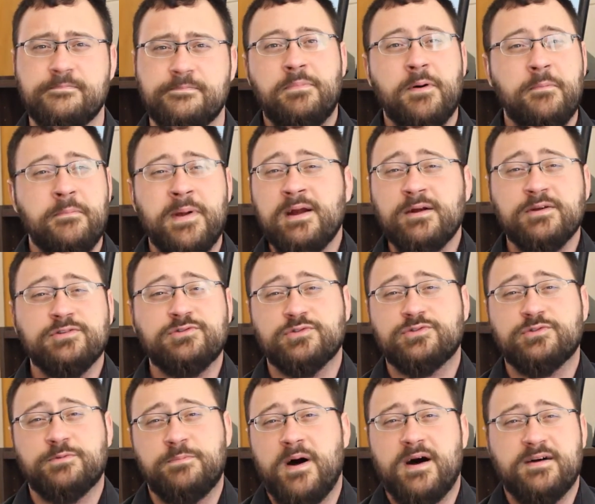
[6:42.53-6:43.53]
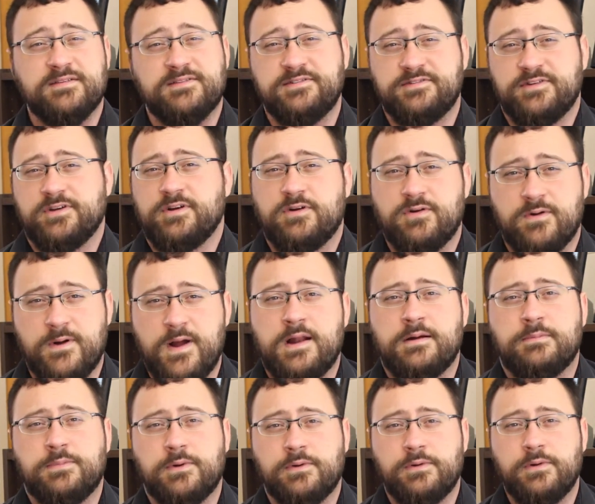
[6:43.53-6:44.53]
But Mary's response is
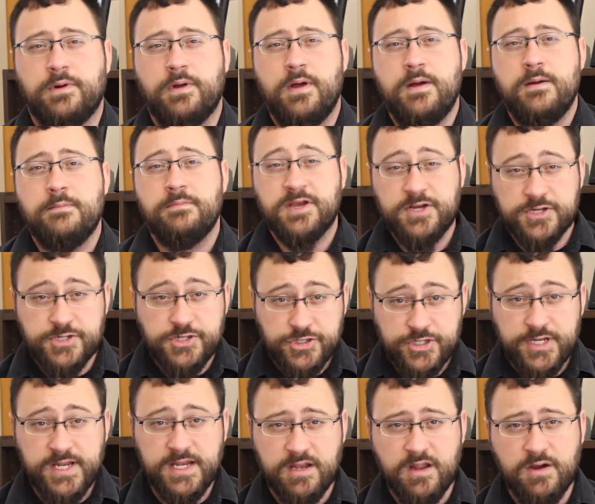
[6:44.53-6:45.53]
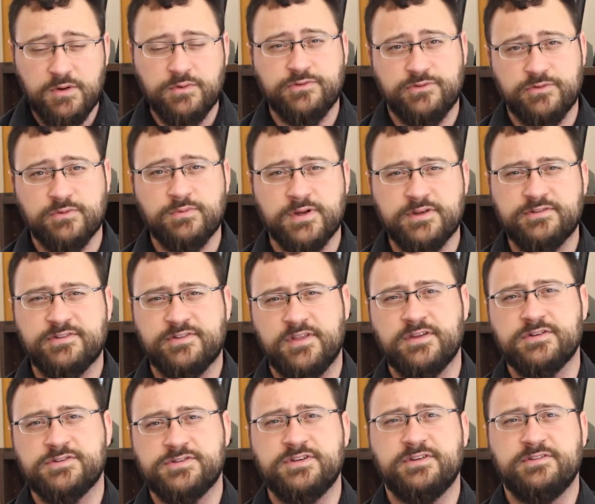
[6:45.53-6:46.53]
incredible because she knows the risk
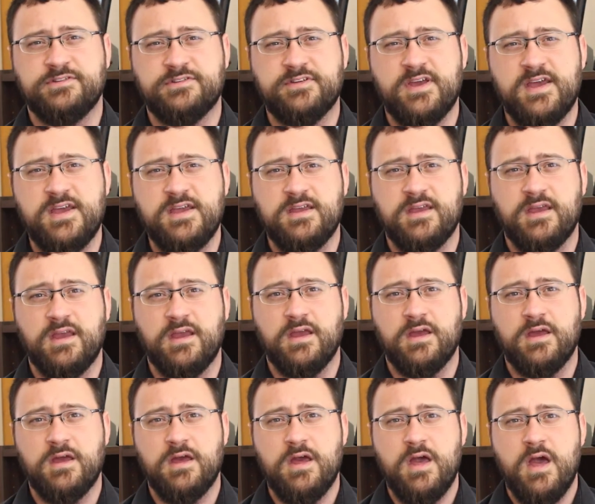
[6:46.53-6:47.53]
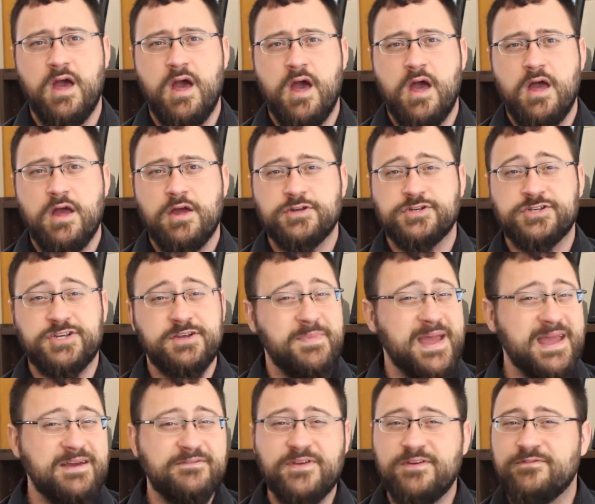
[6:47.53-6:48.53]
that she's taking. She
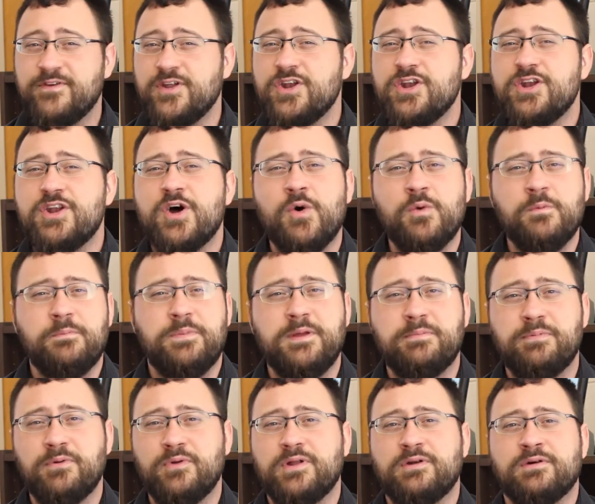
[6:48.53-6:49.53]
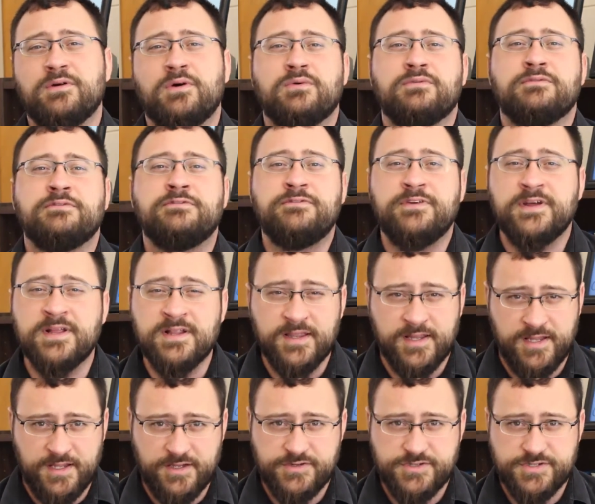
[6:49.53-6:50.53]
may have even known people in her own
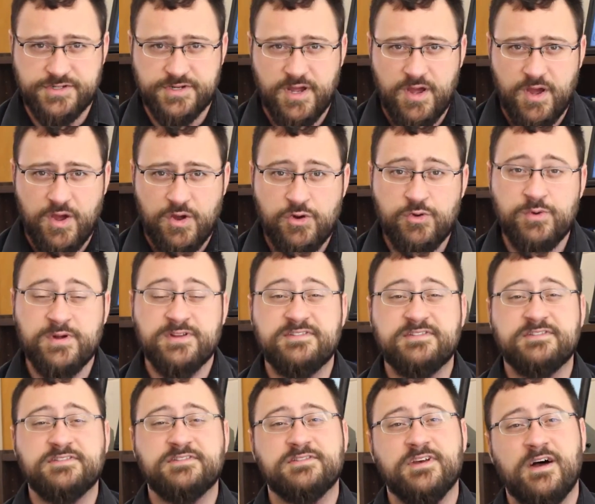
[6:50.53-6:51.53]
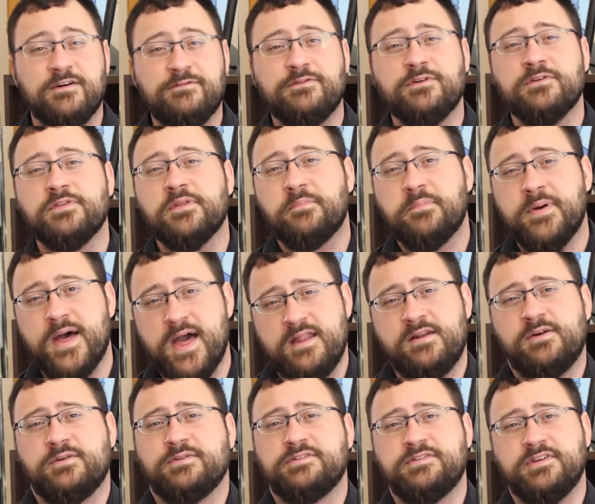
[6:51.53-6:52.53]
village who had suffered the
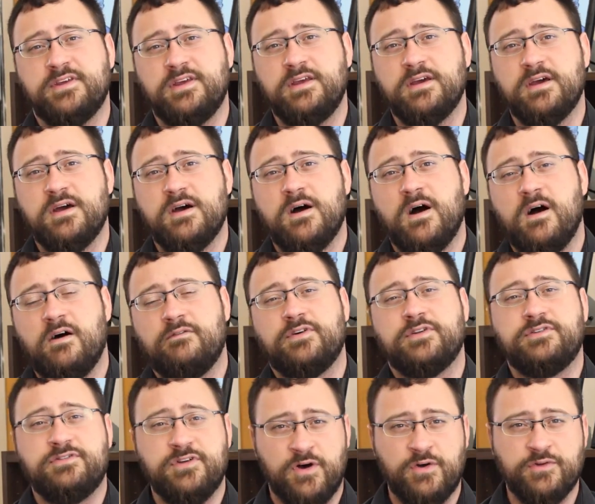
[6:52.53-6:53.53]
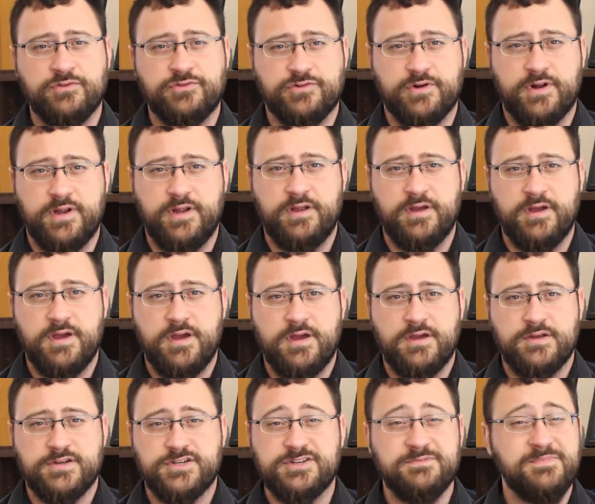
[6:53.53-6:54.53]
penalty of adultery.
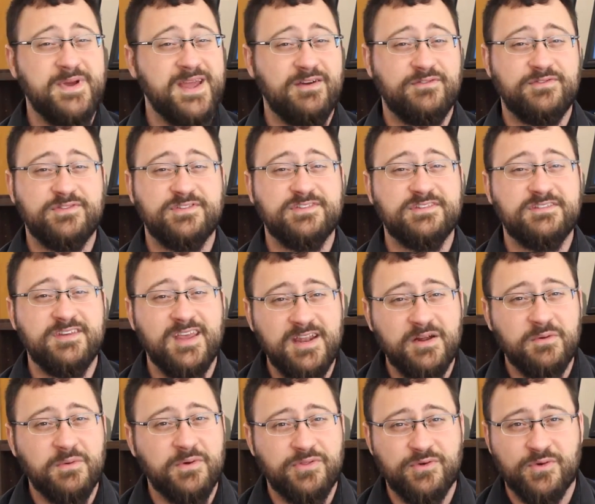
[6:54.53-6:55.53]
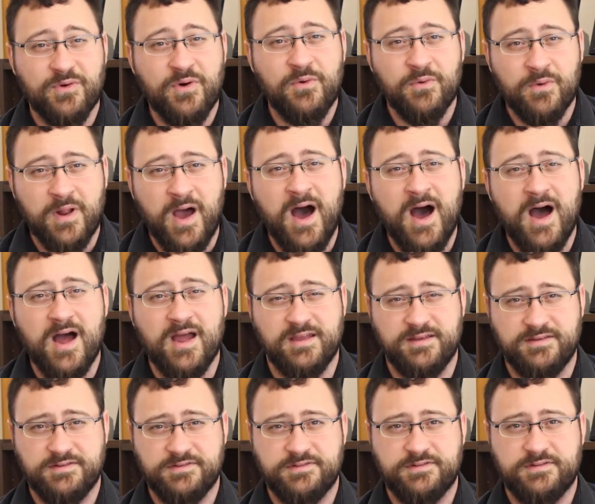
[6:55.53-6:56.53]
She may have seen it with her own
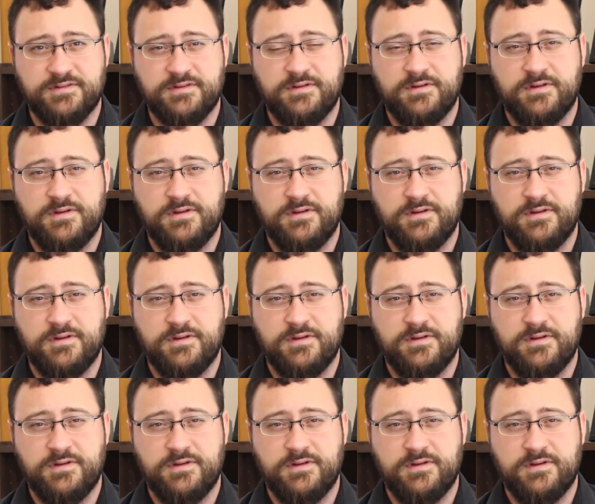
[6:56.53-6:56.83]
eyes.